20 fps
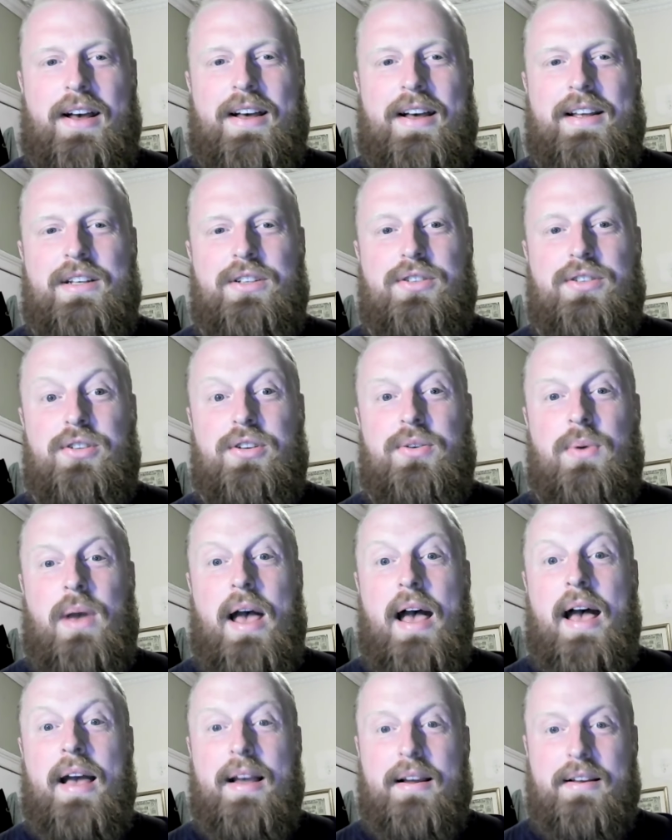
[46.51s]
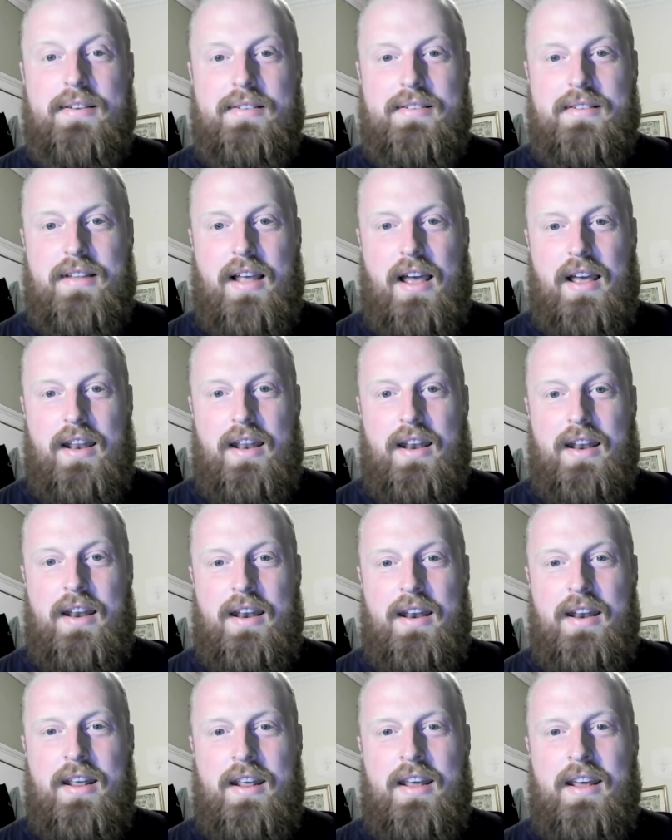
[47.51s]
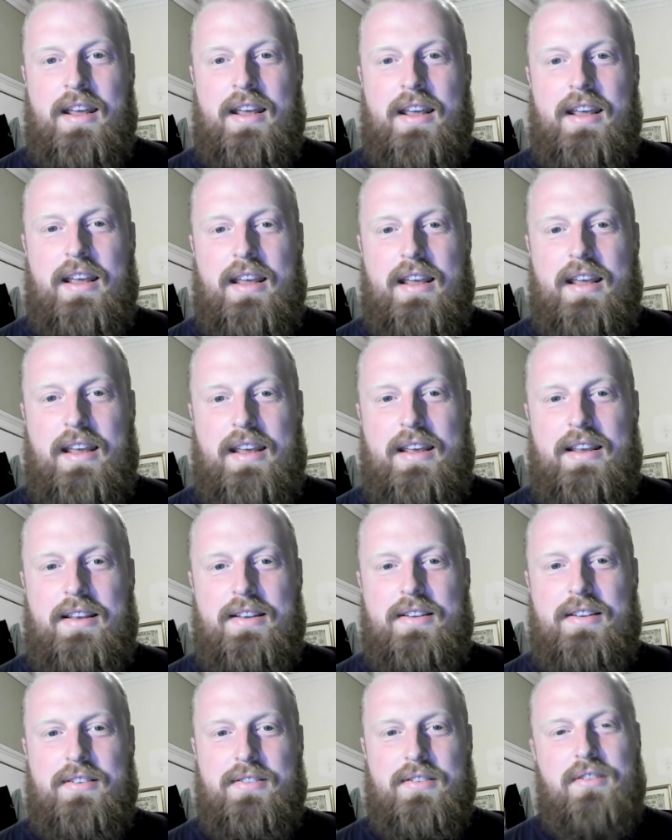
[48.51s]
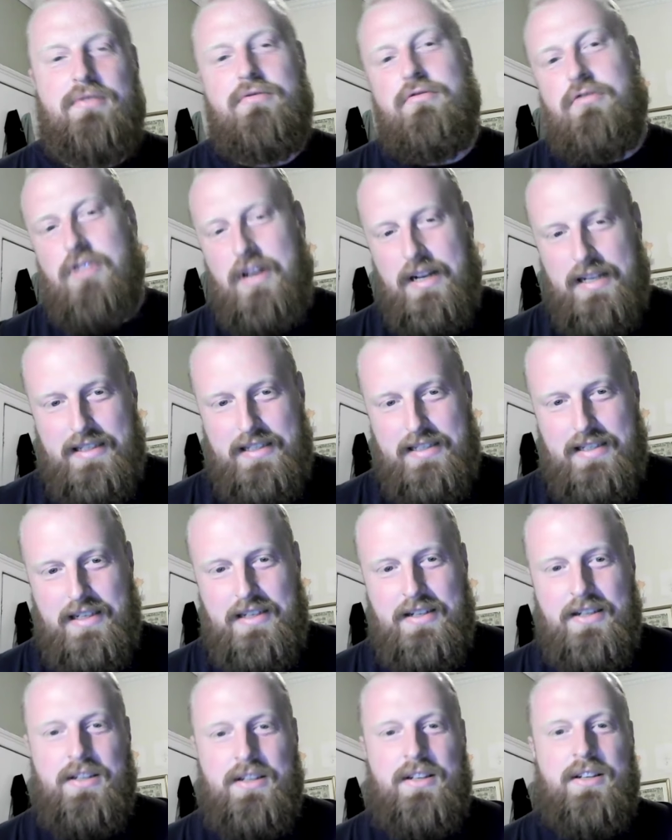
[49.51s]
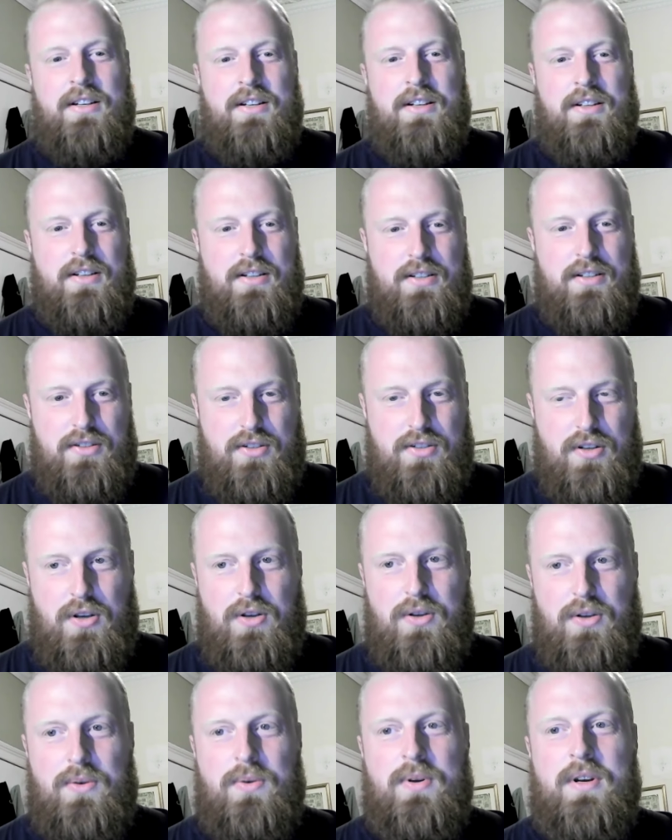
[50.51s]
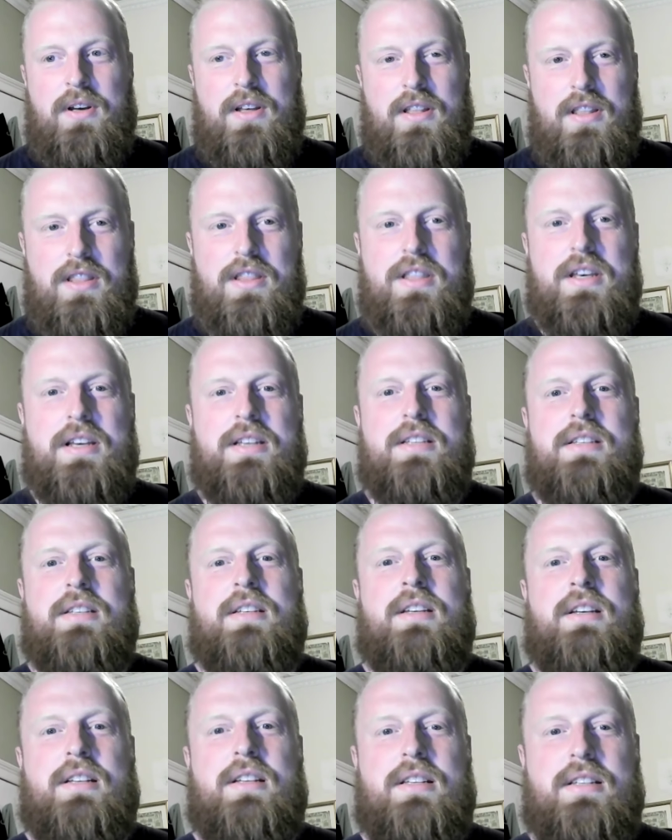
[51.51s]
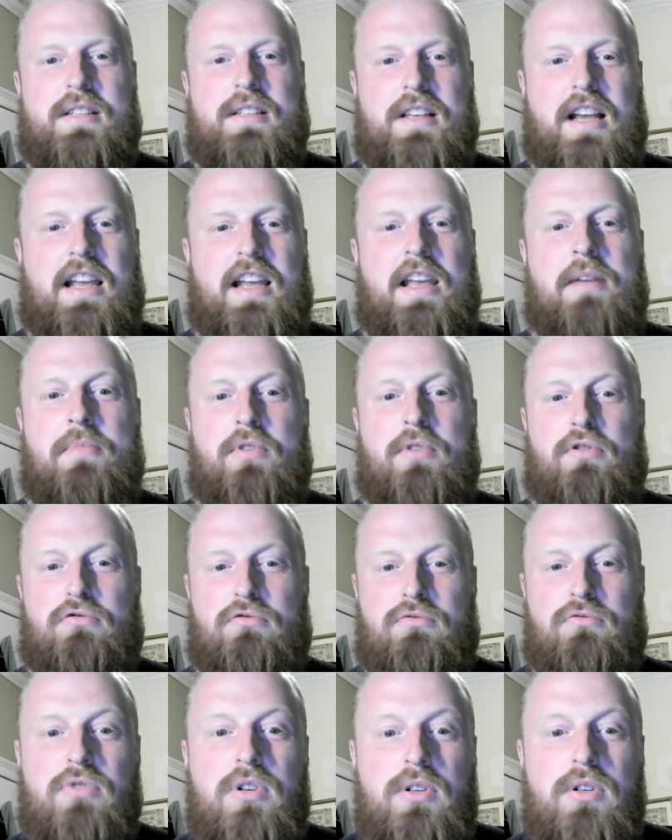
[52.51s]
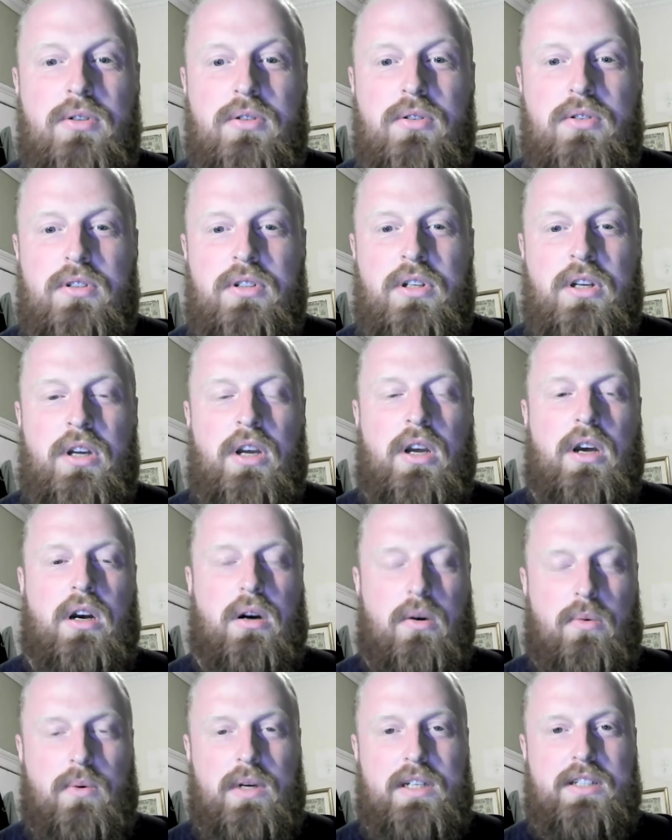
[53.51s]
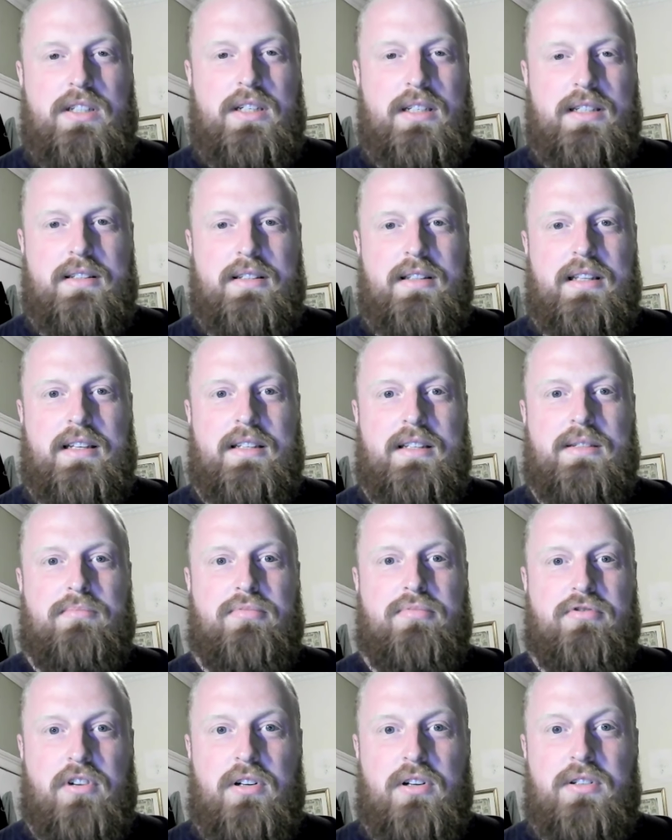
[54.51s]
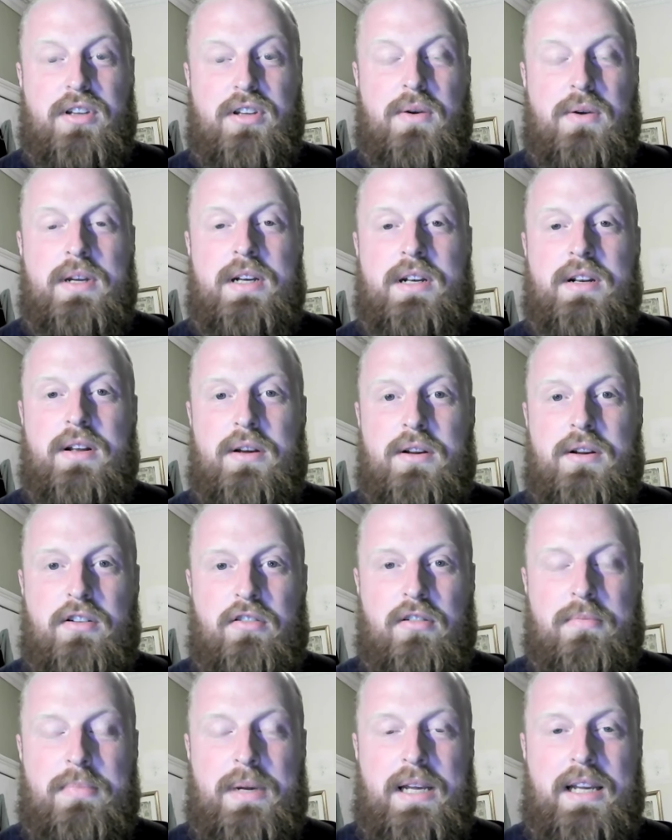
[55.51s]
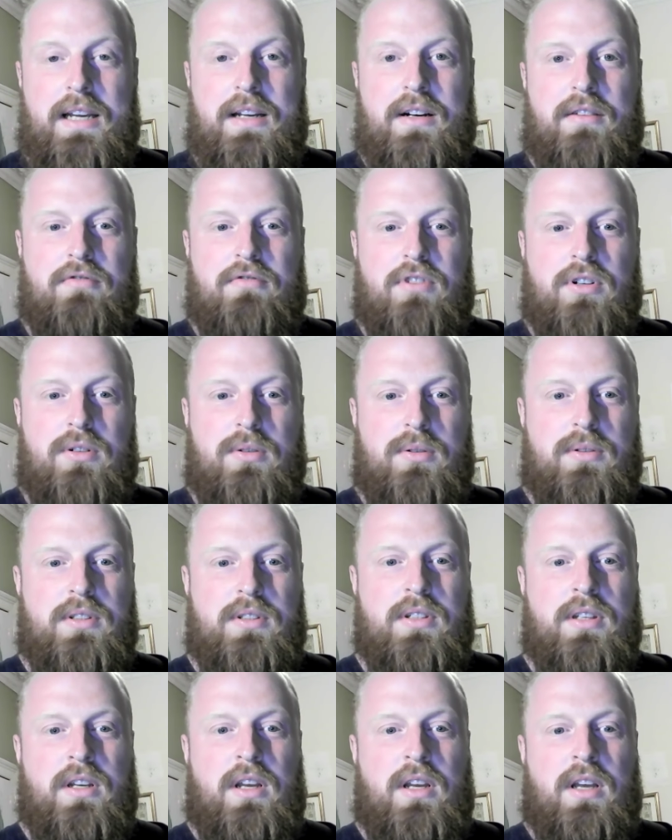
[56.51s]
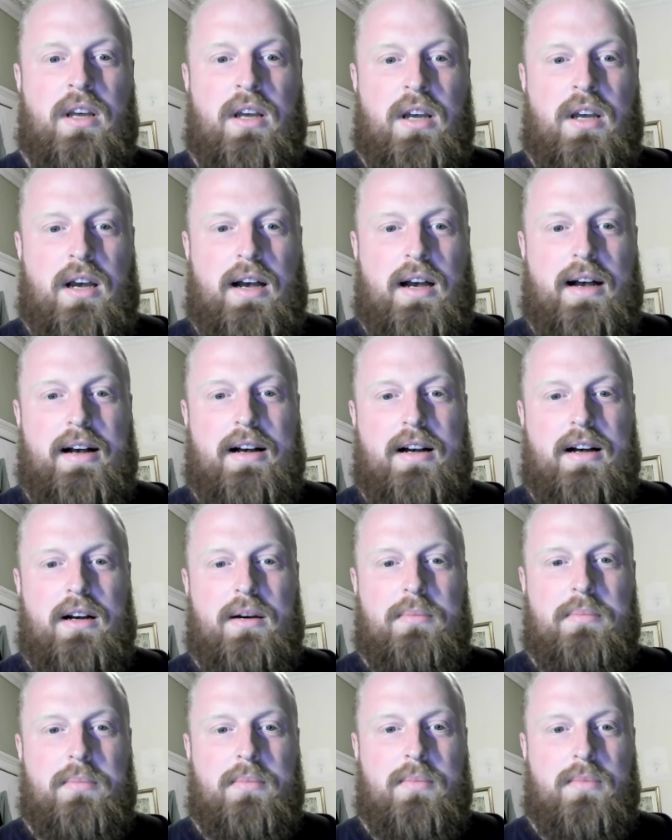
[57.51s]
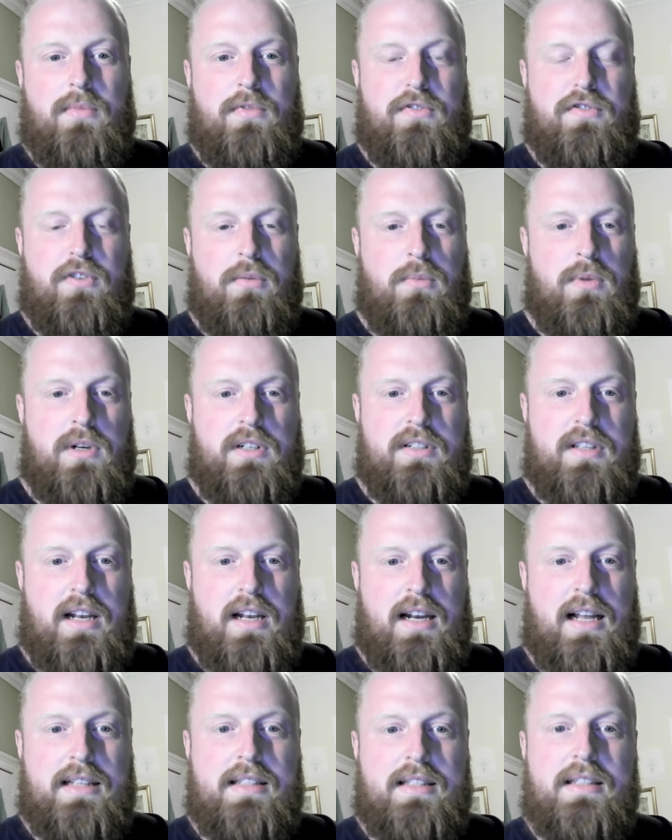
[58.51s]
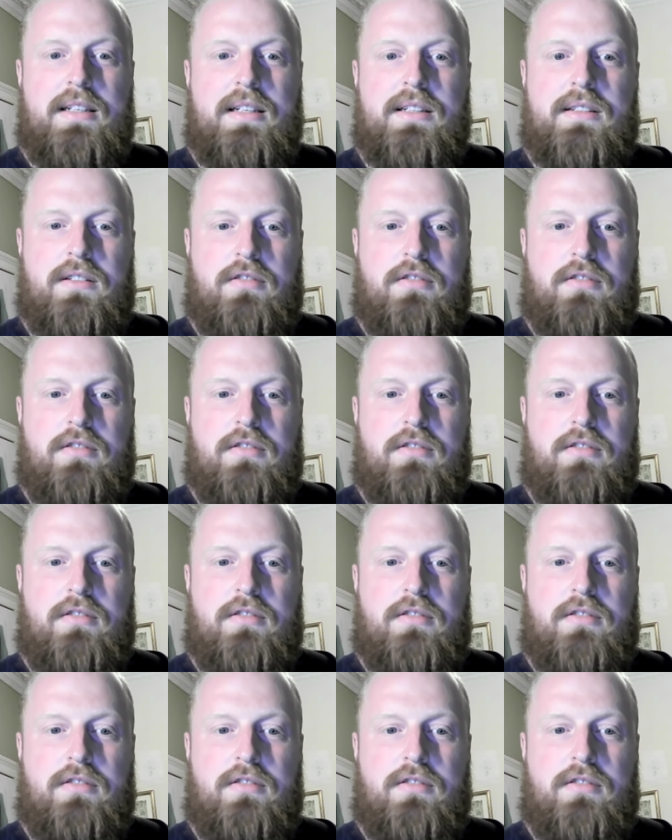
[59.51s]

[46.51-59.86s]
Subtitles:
and to extend is related to this same root, which is this Proto-Indo-European root from which the Latin is